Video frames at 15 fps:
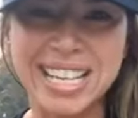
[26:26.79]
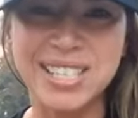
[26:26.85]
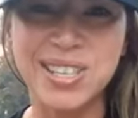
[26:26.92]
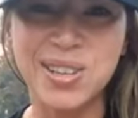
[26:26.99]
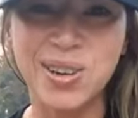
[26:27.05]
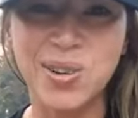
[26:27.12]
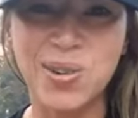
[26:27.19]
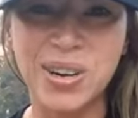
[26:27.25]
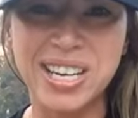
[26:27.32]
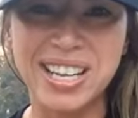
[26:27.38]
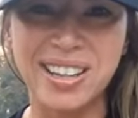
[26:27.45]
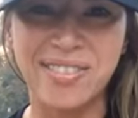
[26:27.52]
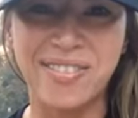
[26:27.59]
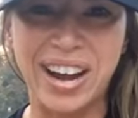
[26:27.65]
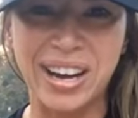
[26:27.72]
and they're going to
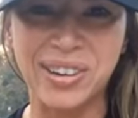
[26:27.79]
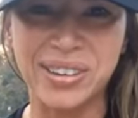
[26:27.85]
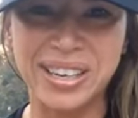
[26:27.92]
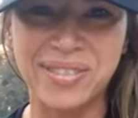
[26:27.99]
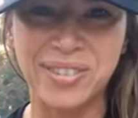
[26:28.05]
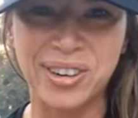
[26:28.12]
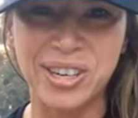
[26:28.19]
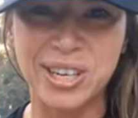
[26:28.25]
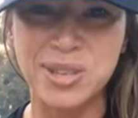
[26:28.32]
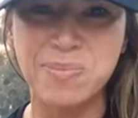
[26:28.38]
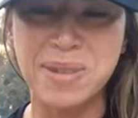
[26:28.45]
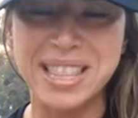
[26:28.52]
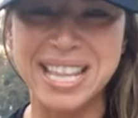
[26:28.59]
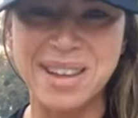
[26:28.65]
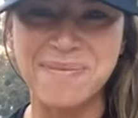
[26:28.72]
the fiery furnace,
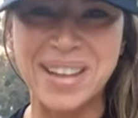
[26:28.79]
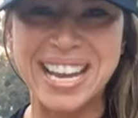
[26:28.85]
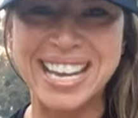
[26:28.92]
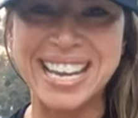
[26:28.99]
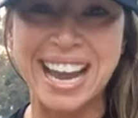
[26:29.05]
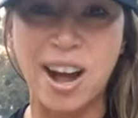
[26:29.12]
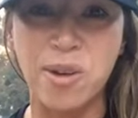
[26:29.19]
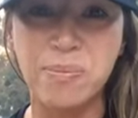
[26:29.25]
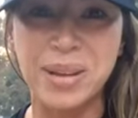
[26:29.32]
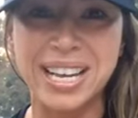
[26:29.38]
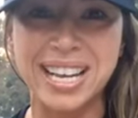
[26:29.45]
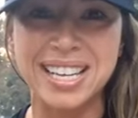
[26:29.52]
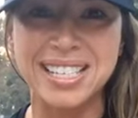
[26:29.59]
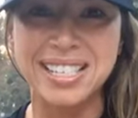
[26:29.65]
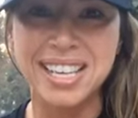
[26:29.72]
but they make it out
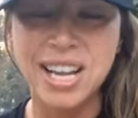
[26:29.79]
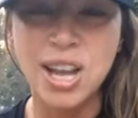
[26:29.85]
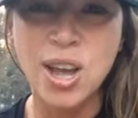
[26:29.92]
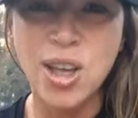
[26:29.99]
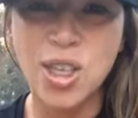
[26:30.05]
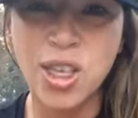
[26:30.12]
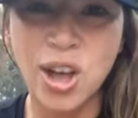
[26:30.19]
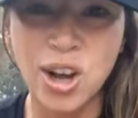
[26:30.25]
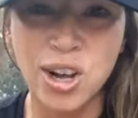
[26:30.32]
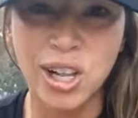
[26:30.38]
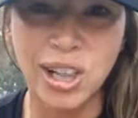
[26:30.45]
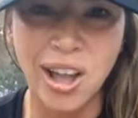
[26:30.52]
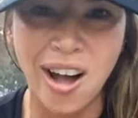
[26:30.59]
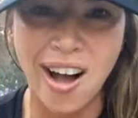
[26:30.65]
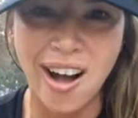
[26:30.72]
because the
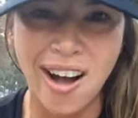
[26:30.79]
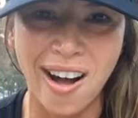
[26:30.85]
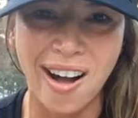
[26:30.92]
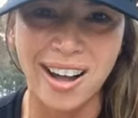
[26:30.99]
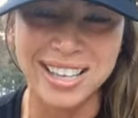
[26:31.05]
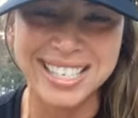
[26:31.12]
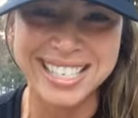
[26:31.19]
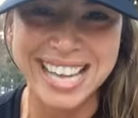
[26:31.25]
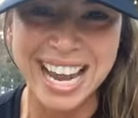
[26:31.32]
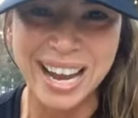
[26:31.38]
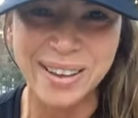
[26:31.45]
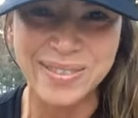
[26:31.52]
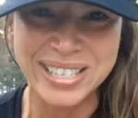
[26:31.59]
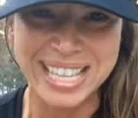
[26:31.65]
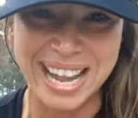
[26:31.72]
claw
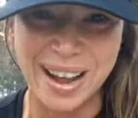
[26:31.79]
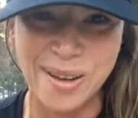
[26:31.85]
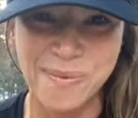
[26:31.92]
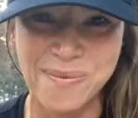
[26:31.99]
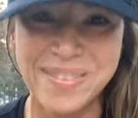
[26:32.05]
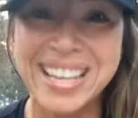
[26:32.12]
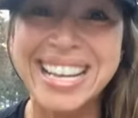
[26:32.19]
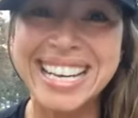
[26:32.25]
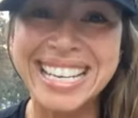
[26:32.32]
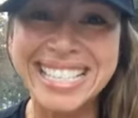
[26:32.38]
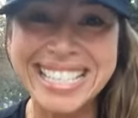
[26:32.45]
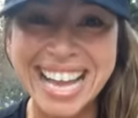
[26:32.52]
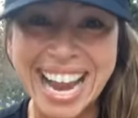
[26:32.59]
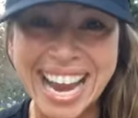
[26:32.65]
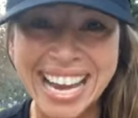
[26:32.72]
saves them. Because
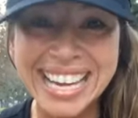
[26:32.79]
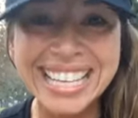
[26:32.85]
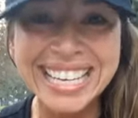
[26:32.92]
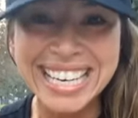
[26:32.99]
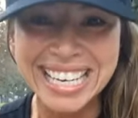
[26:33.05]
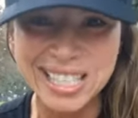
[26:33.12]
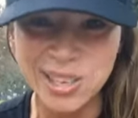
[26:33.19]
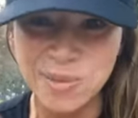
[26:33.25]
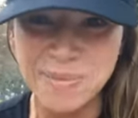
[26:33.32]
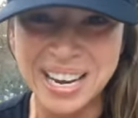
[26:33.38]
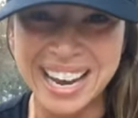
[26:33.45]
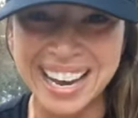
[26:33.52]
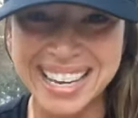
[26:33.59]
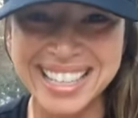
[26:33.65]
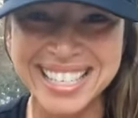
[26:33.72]
the aliens are
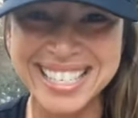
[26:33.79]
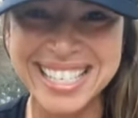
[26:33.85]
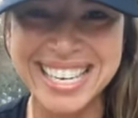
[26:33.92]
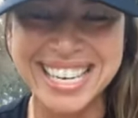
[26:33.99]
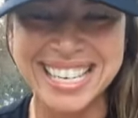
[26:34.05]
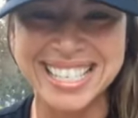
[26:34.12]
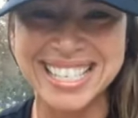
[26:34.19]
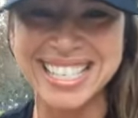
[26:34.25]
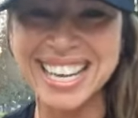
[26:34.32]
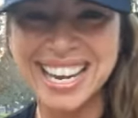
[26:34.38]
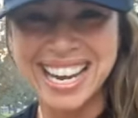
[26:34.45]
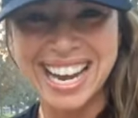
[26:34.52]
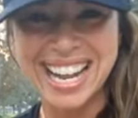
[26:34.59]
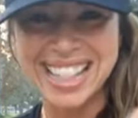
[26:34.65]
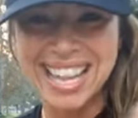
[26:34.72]
behind the scenes
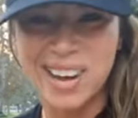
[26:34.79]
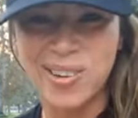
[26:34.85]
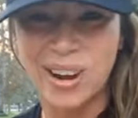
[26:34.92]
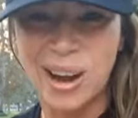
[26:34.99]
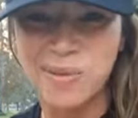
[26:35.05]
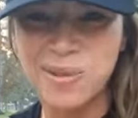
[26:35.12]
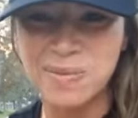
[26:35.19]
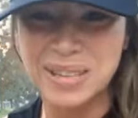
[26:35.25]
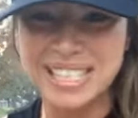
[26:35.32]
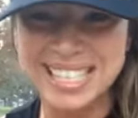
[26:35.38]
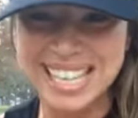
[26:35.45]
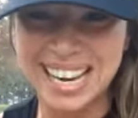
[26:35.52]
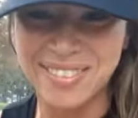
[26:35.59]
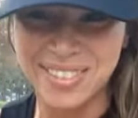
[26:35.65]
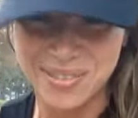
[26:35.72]
and they grab them and
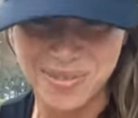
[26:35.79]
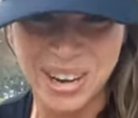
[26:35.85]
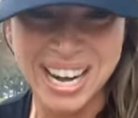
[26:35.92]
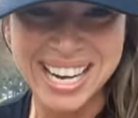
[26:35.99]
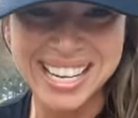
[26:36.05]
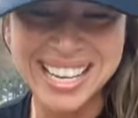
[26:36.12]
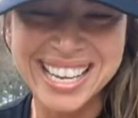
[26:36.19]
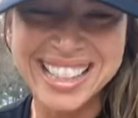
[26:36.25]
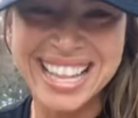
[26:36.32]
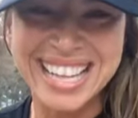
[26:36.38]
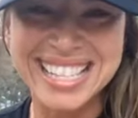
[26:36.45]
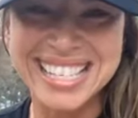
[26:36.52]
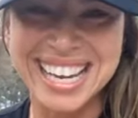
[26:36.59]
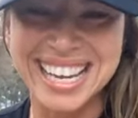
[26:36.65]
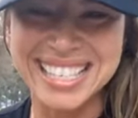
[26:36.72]
save them, right?
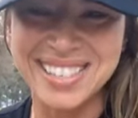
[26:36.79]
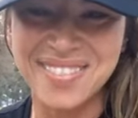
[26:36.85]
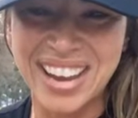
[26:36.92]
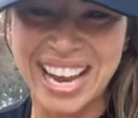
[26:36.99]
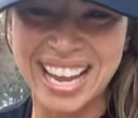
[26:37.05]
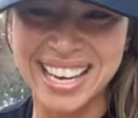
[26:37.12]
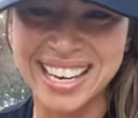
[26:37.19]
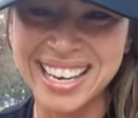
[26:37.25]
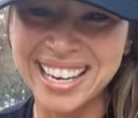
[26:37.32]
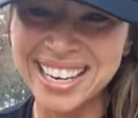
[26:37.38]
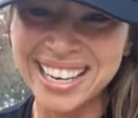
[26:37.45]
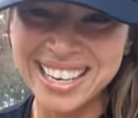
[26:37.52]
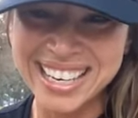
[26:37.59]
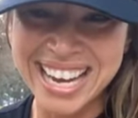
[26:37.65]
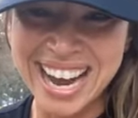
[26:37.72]
That's us, man.
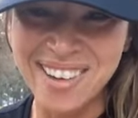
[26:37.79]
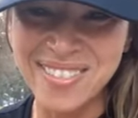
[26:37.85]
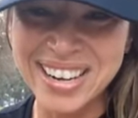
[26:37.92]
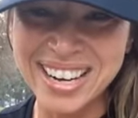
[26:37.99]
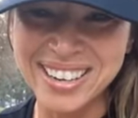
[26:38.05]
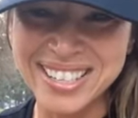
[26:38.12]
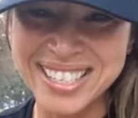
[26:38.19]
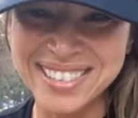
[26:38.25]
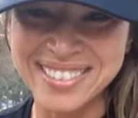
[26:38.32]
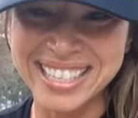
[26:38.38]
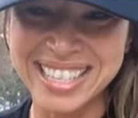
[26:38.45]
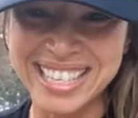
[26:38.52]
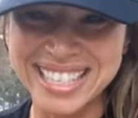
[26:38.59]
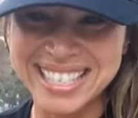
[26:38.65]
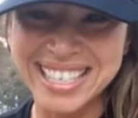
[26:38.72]
Yeah, we are doing
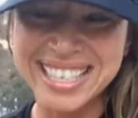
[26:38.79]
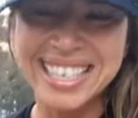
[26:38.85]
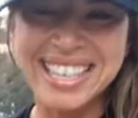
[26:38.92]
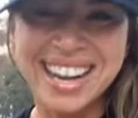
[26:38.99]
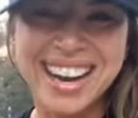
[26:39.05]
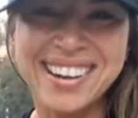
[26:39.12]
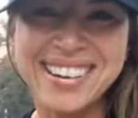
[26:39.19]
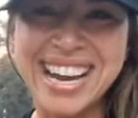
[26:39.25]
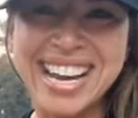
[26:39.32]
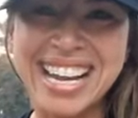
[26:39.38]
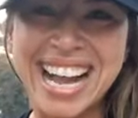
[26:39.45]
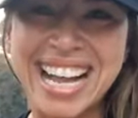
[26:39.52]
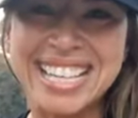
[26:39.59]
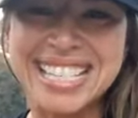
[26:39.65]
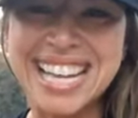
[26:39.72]
this. All right,
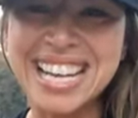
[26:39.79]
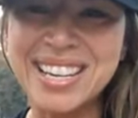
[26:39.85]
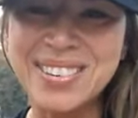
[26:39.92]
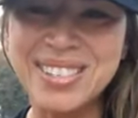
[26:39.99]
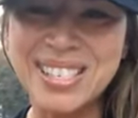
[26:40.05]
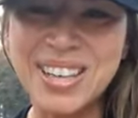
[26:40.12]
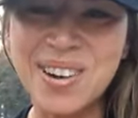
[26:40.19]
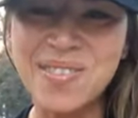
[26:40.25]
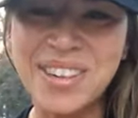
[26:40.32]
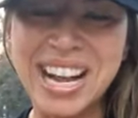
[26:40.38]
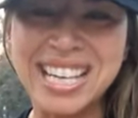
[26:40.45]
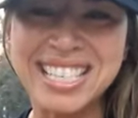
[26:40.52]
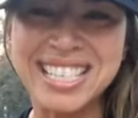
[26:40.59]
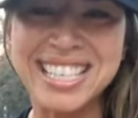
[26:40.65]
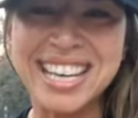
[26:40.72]
guys. Thank you so
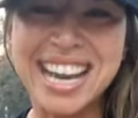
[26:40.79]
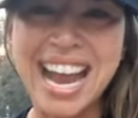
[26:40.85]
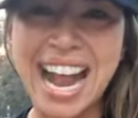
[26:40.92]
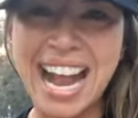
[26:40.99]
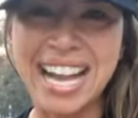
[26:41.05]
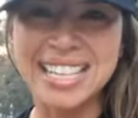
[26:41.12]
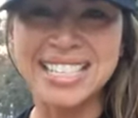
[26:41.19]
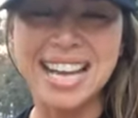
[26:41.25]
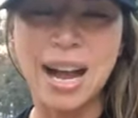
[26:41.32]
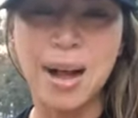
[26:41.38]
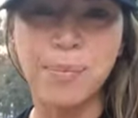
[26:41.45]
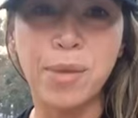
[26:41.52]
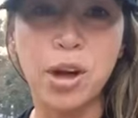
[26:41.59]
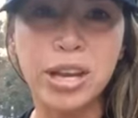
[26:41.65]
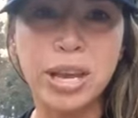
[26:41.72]
much. And
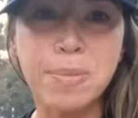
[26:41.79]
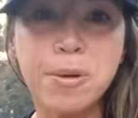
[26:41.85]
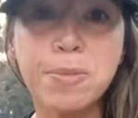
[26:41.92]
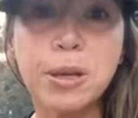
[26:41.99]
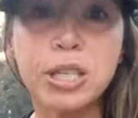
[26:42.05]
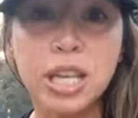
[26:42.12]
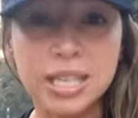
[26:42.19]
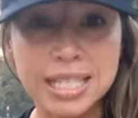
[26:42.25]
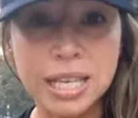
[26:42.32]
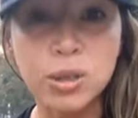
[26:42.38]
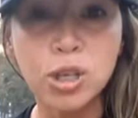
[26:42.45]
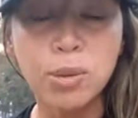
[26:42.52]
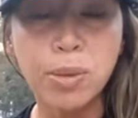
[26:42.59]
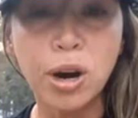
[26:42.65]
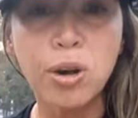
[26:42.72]
I'll keep you posted. I'll see you
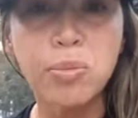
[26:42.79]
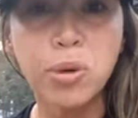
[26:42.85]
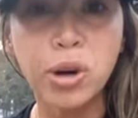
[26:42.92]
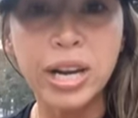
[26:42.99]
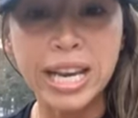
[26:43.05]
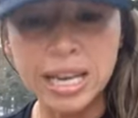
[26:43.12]
tomorrow morning. We're